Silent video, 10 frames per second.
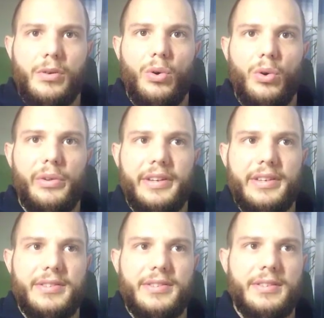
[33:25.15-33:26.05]
all
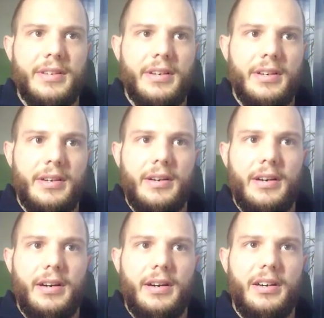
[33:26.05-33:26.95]
this
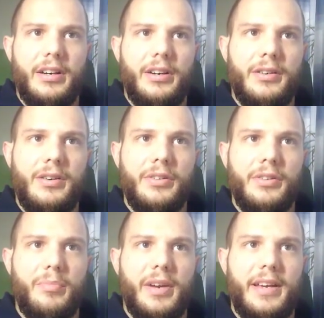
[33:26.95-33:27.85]

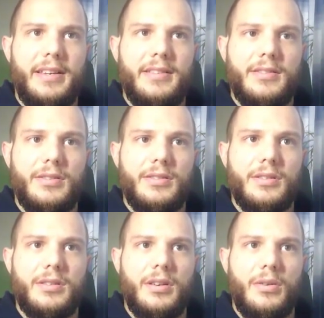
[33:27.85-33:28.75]
on a
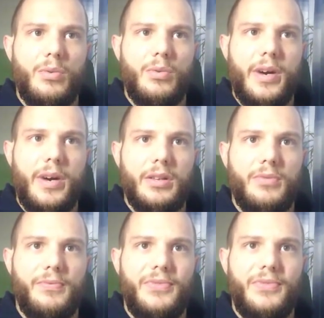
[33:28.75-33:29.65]
place where
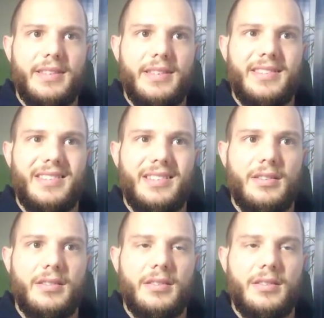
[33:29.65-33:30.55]
it
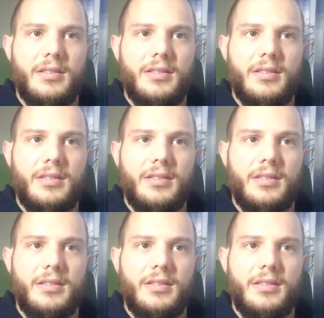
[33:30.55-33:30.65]
fits.